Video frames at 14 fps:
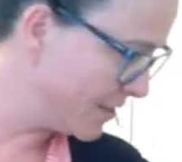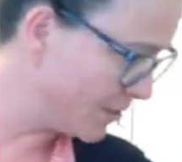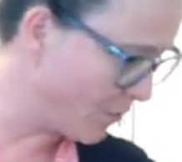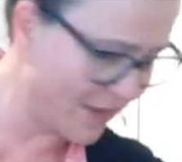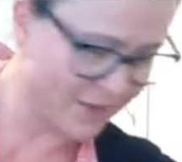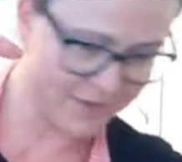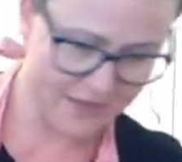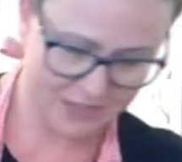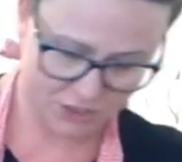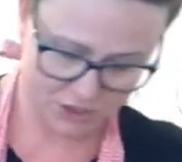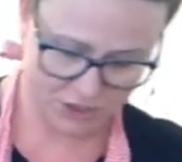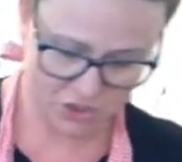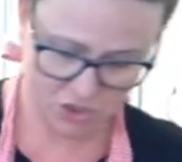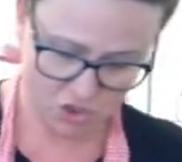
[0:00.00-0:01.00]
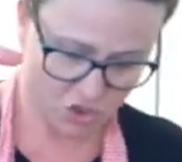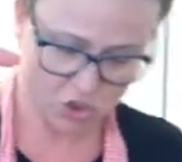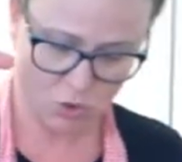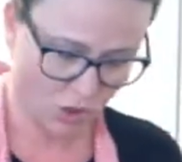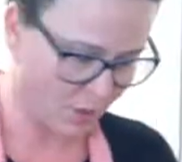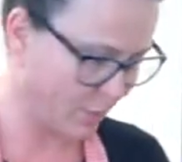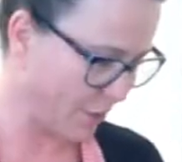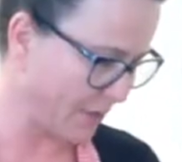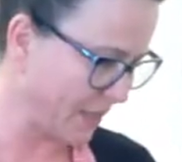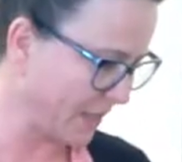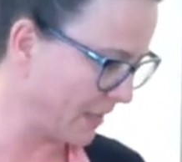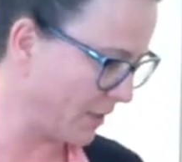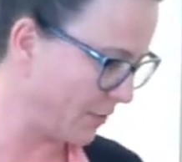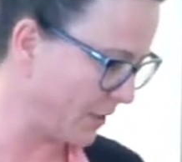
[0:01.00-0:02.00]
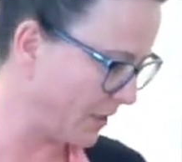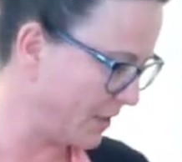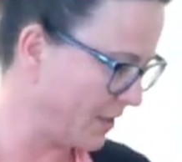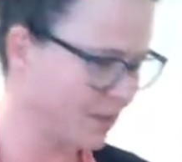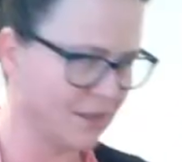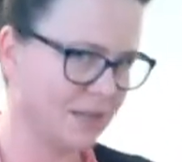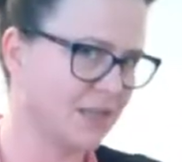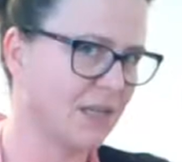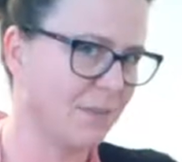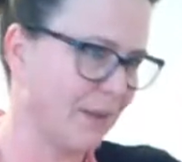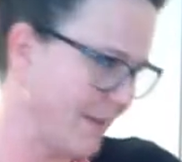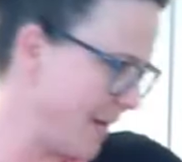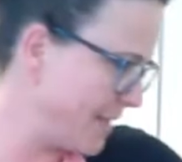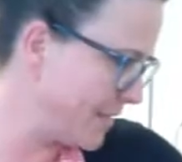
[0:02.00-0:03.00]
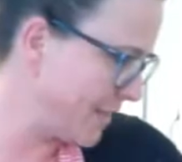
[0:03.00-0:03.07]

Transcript: the way that they just soak up all that liquid. It's going to be amazing.